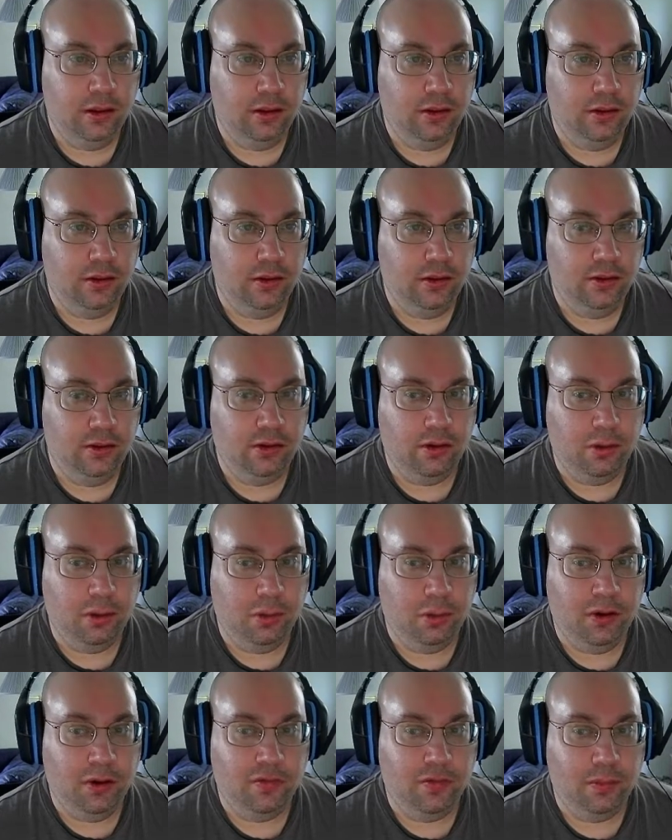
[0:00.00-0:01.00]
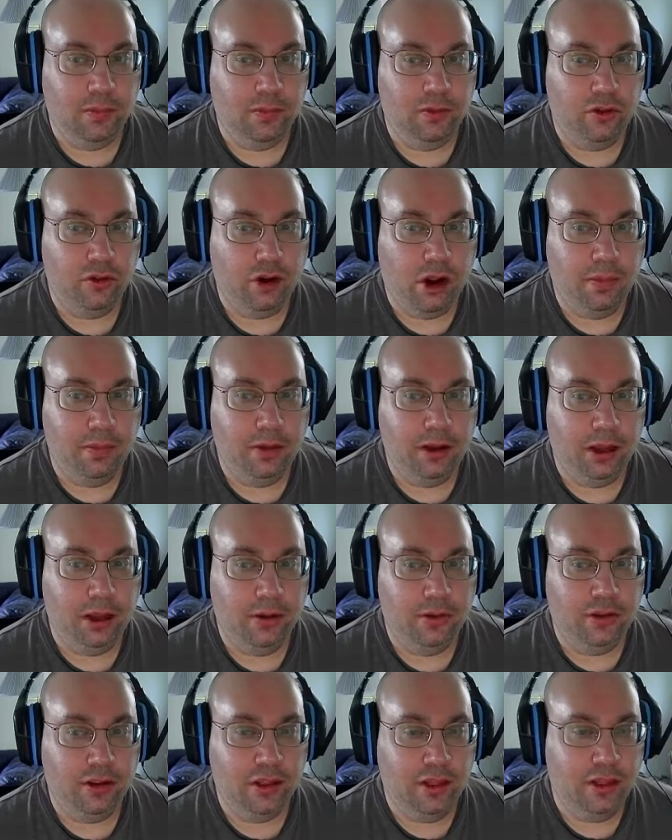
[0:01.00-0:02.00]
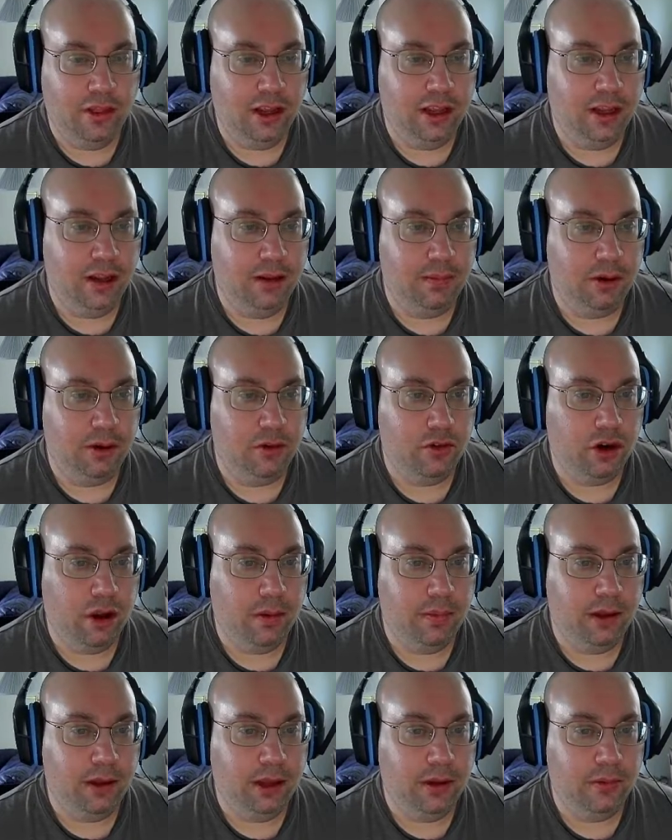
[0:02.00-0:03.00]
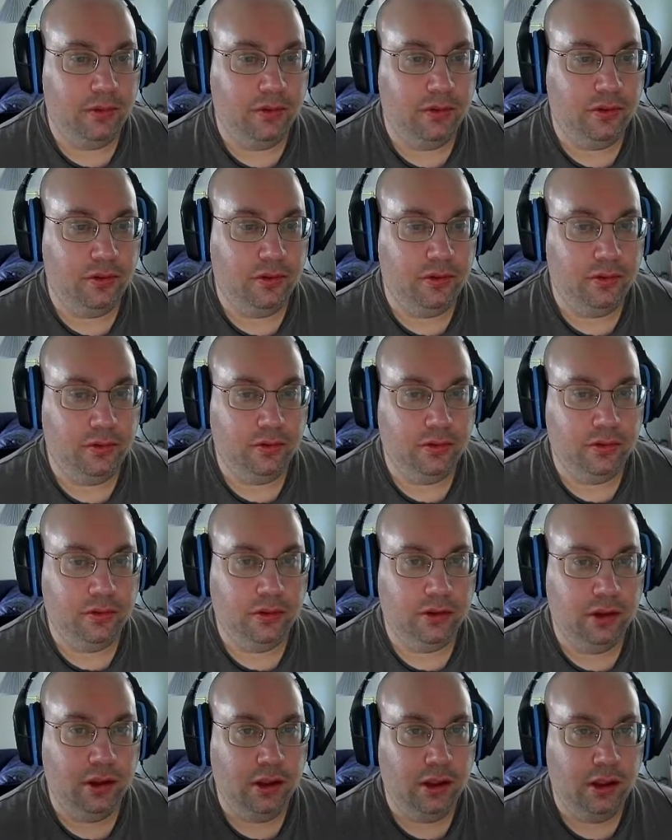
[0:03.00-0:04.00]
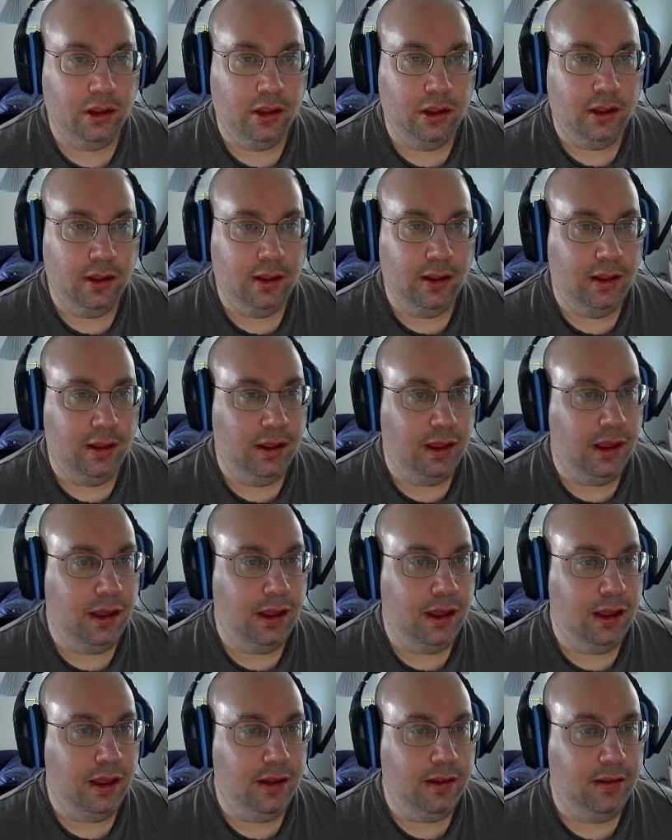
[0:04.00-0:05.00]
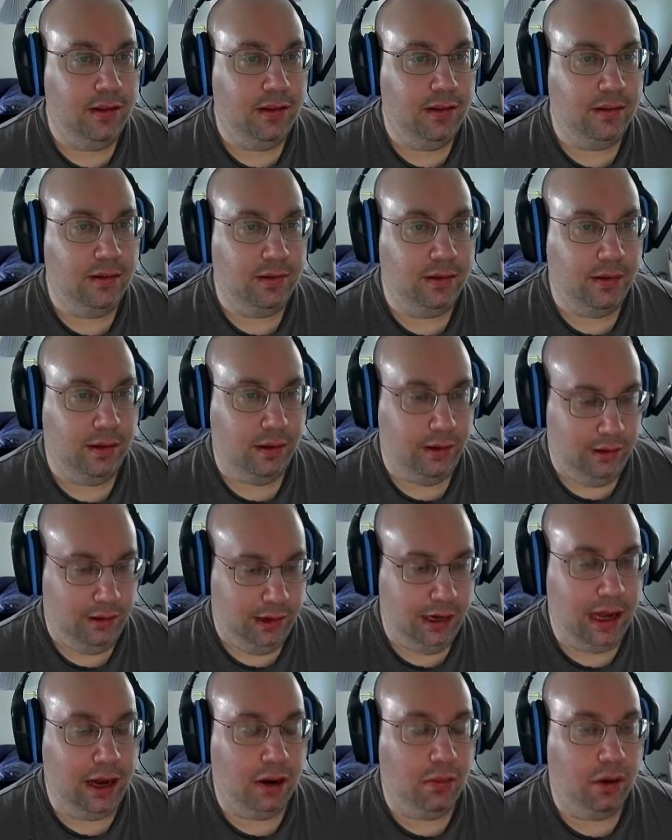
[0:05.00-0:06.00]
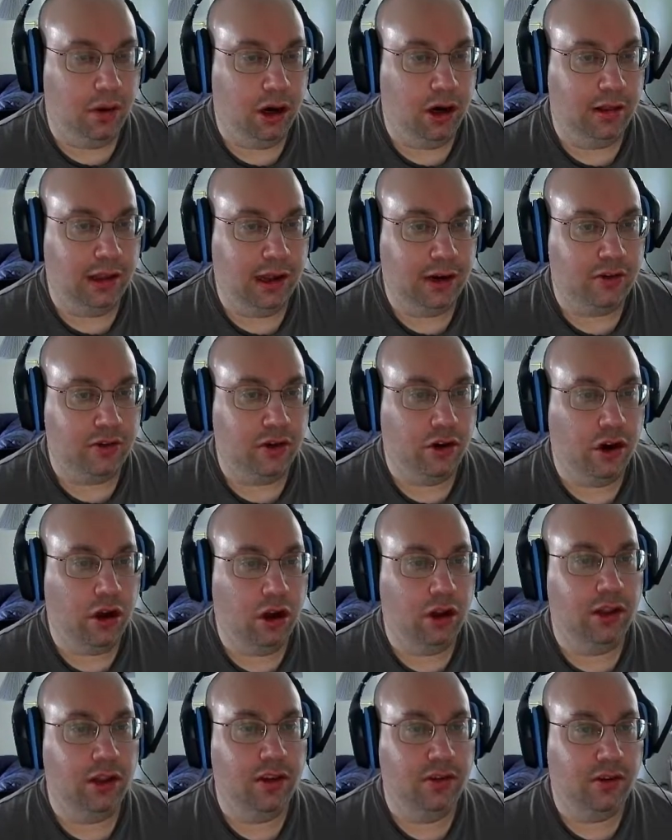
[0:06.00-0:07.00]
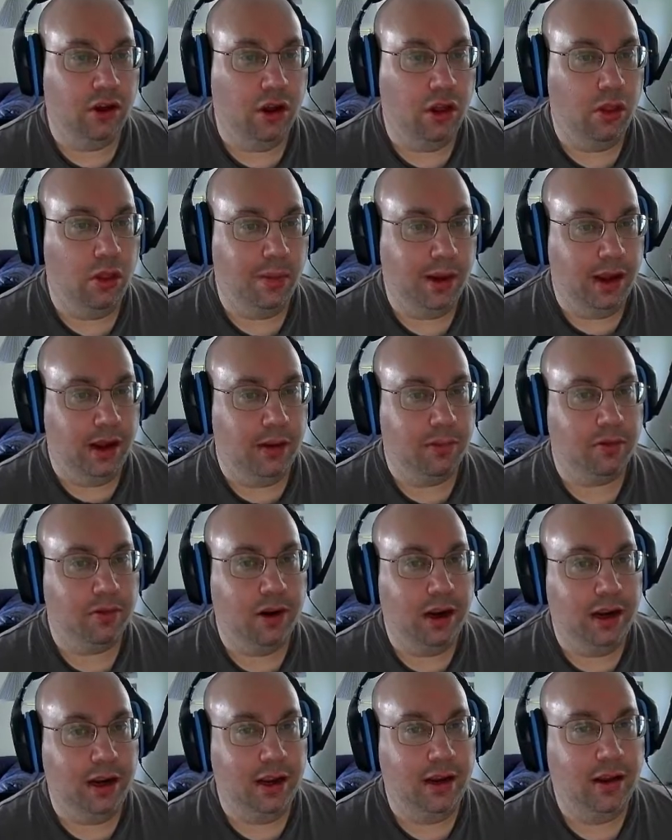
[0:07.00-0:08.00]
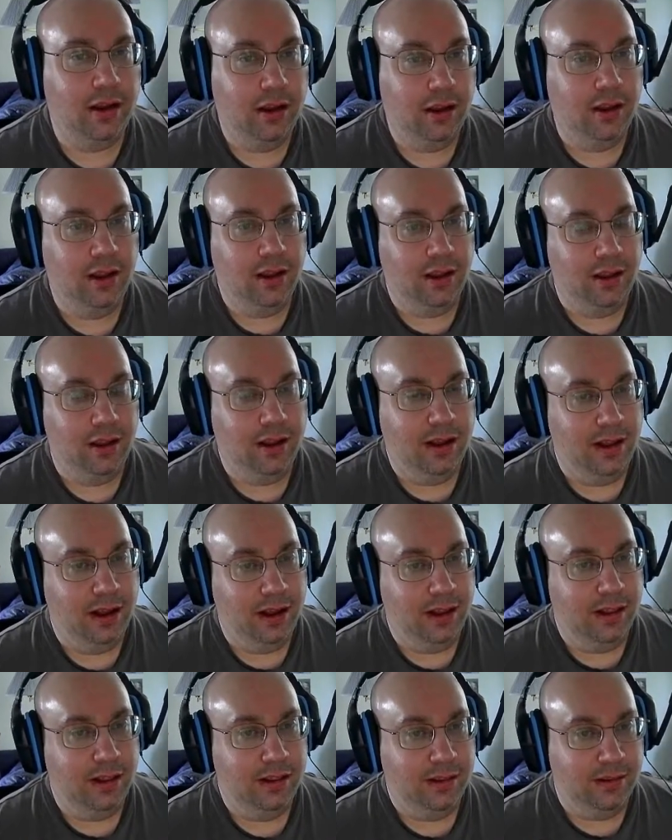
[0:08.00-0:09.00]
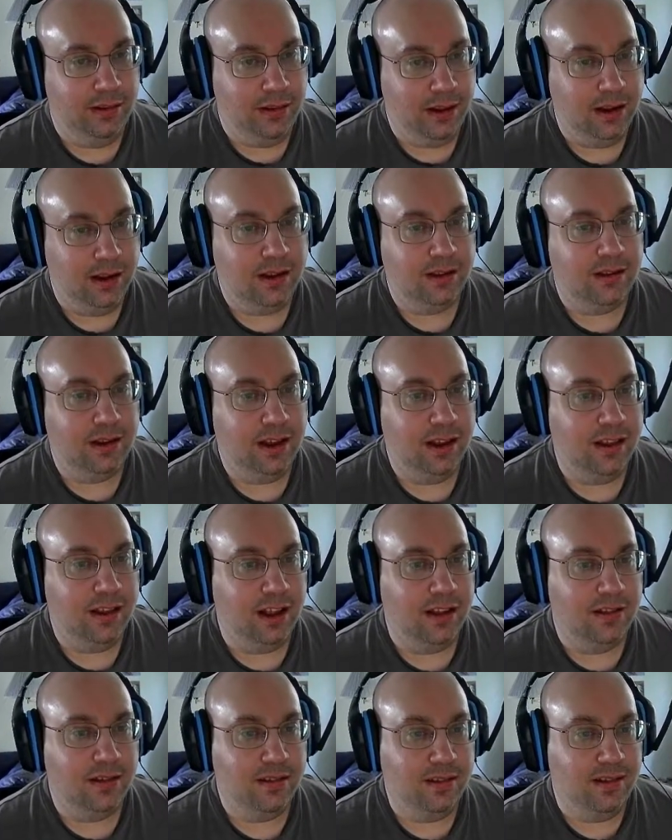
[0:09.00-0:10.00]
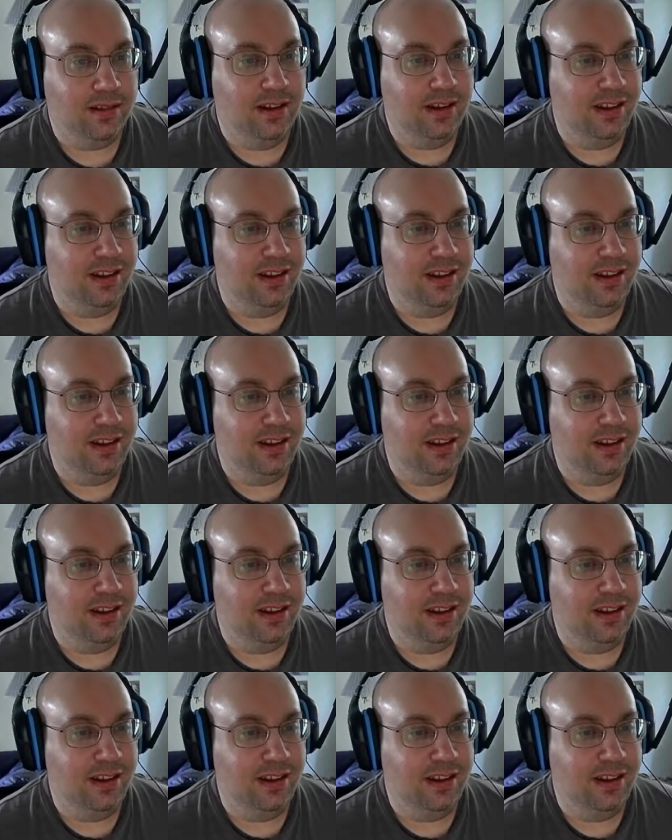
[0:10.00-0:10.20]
So we went from dropping out to thinking about dropping out. And now our lecture hall is all the way upgraded. Like I said, that's